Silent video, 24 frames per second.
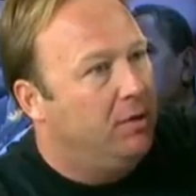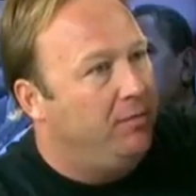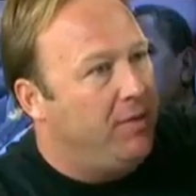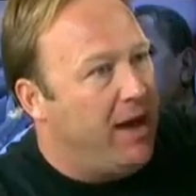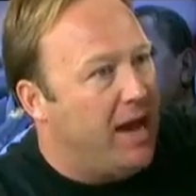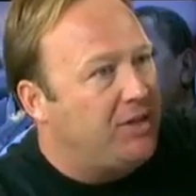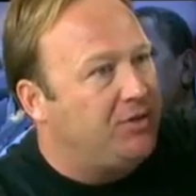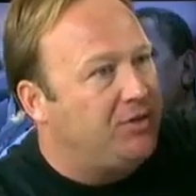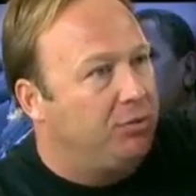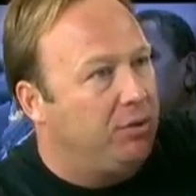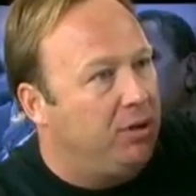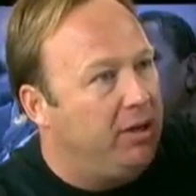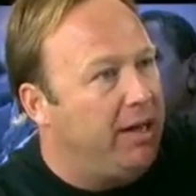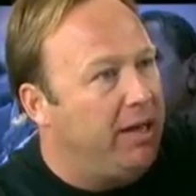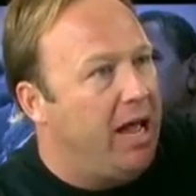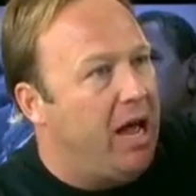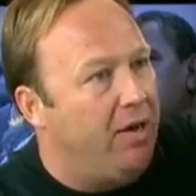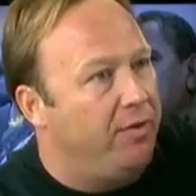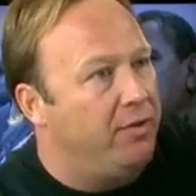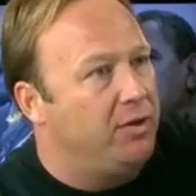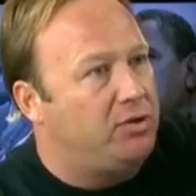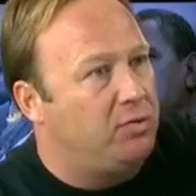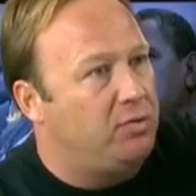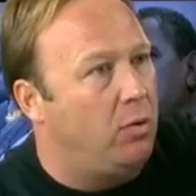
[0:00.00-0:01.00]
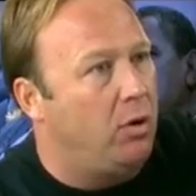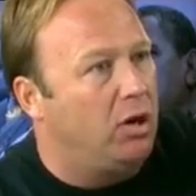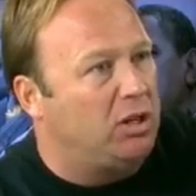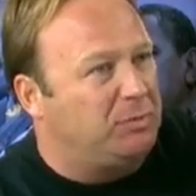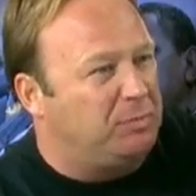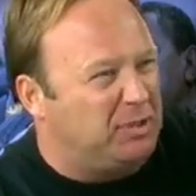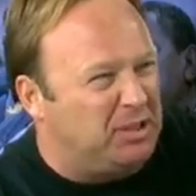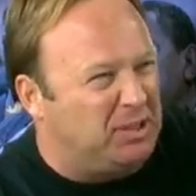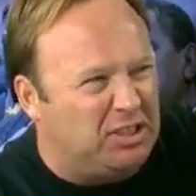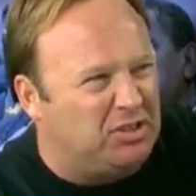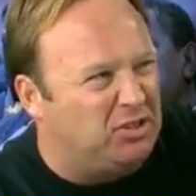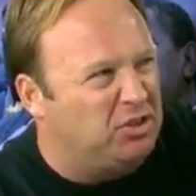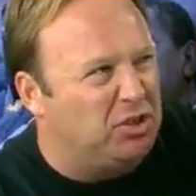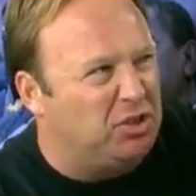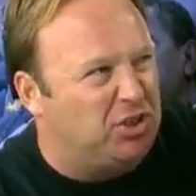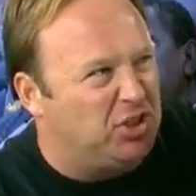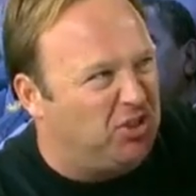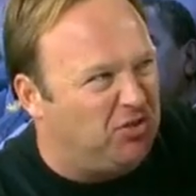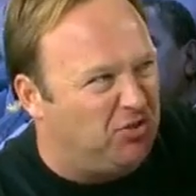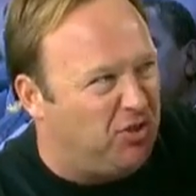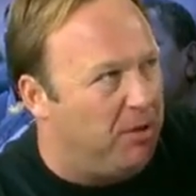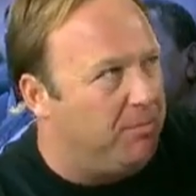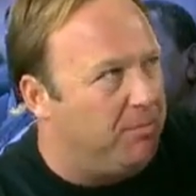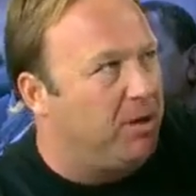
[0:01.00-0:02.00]
That's really how this works. But these are
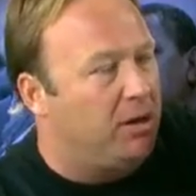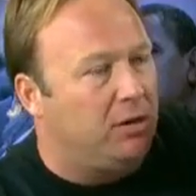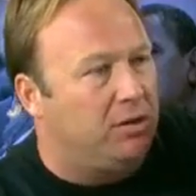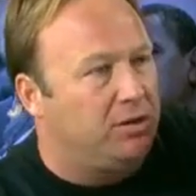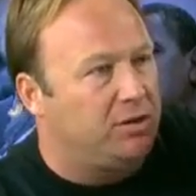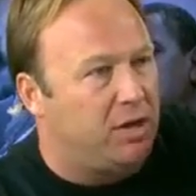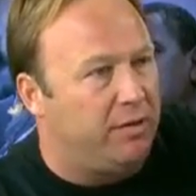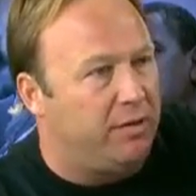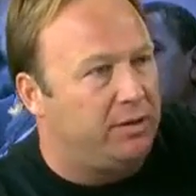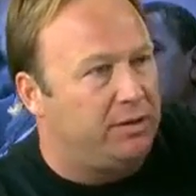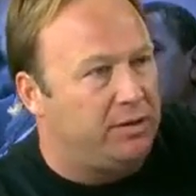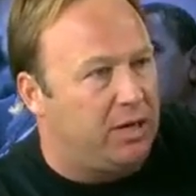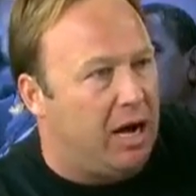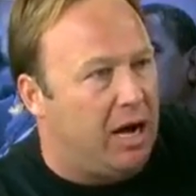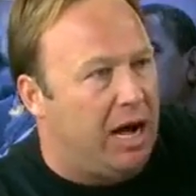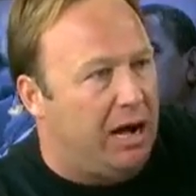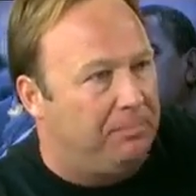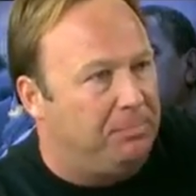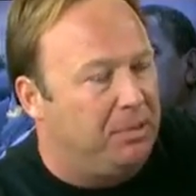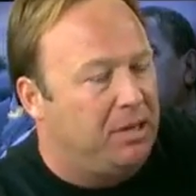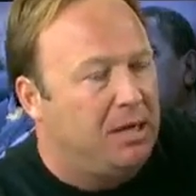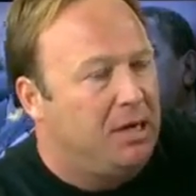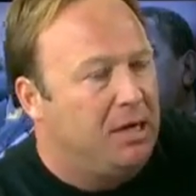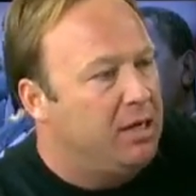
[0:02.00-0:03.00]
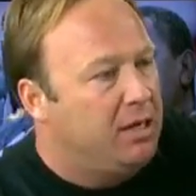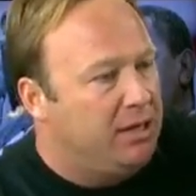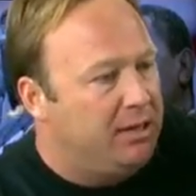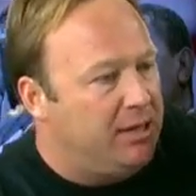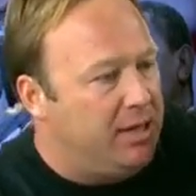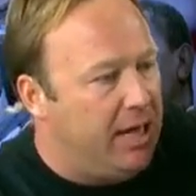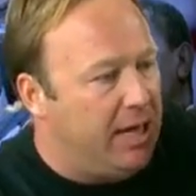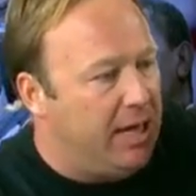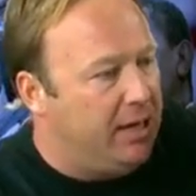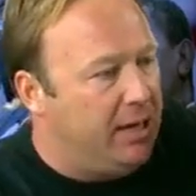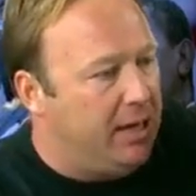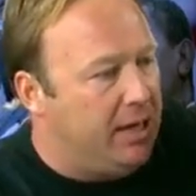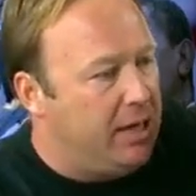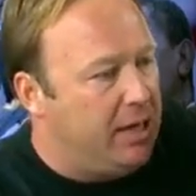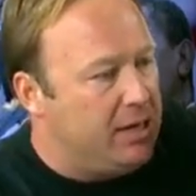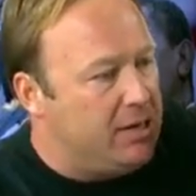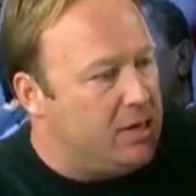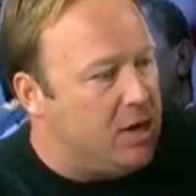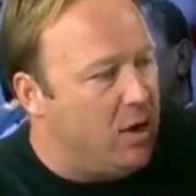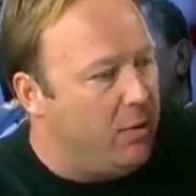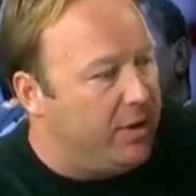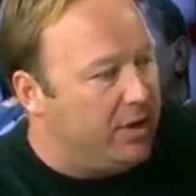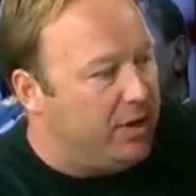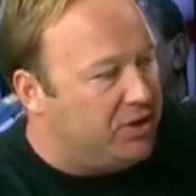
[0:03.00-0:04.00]
just criminals on the top that
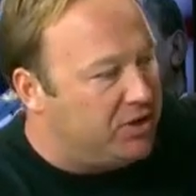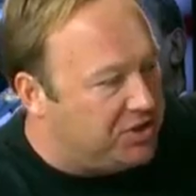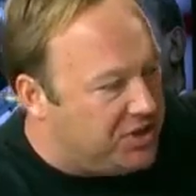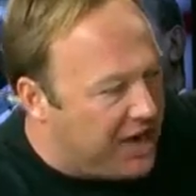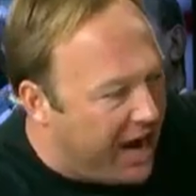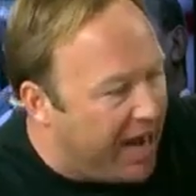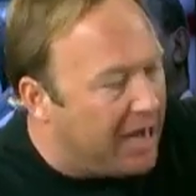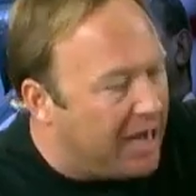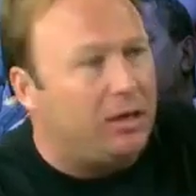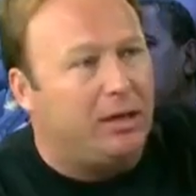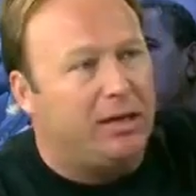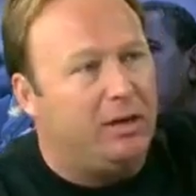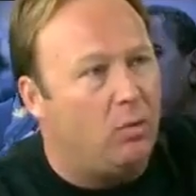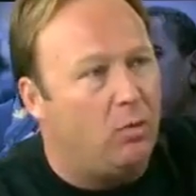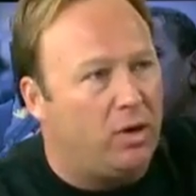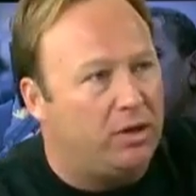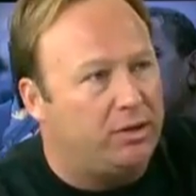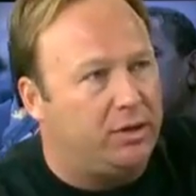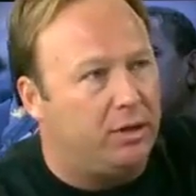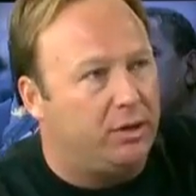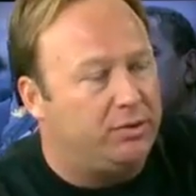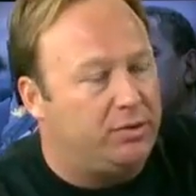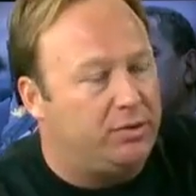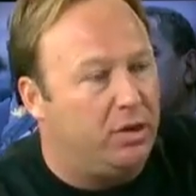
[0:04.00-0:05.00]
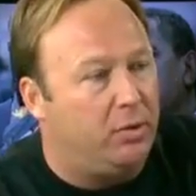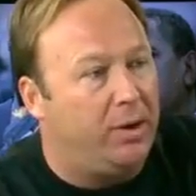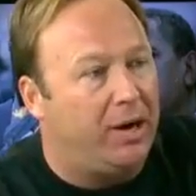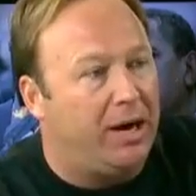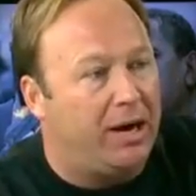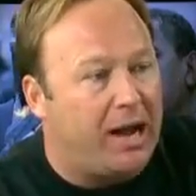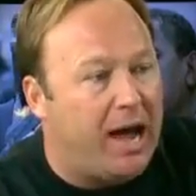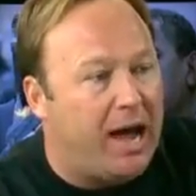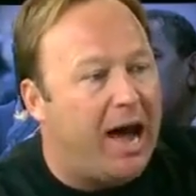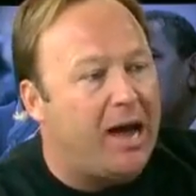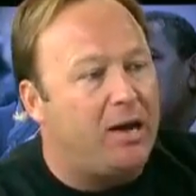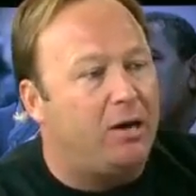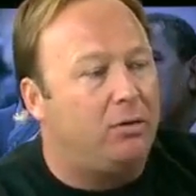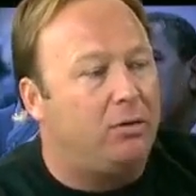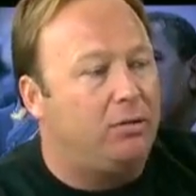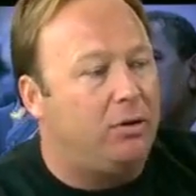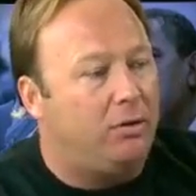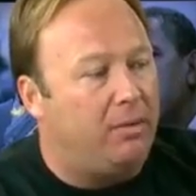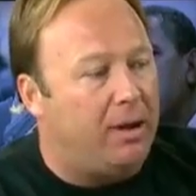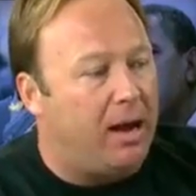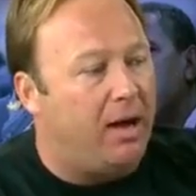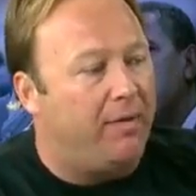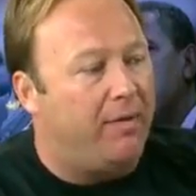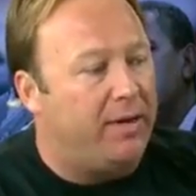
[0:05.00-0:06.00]
know exactly what they're doing, and I don't
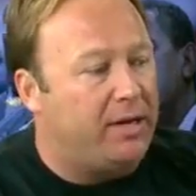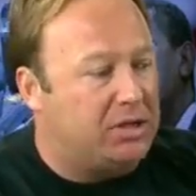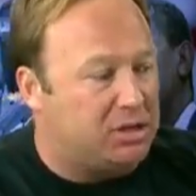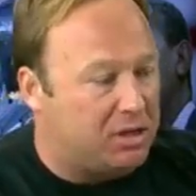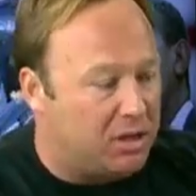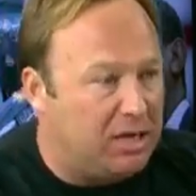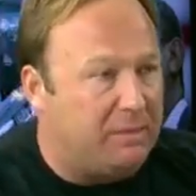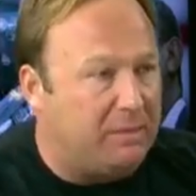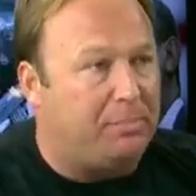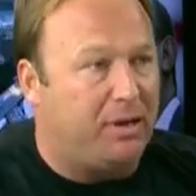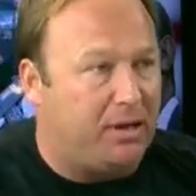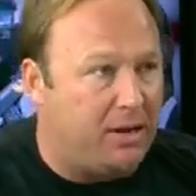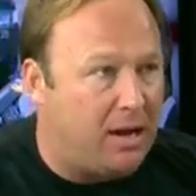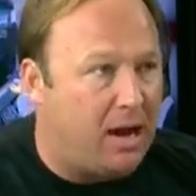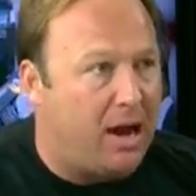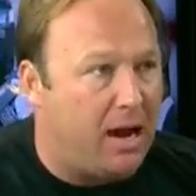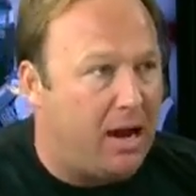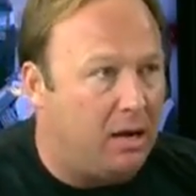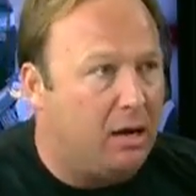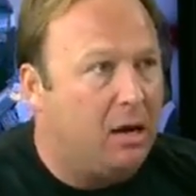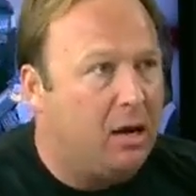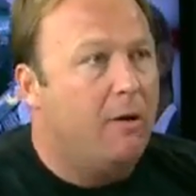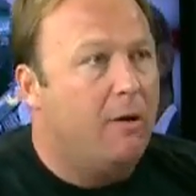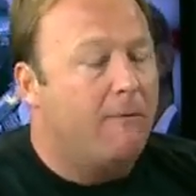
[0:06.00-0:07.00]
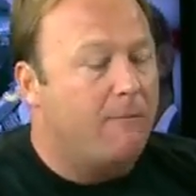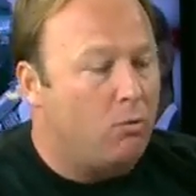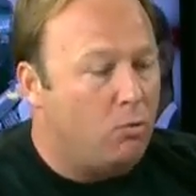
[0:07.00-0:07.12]
know how they sleep at night,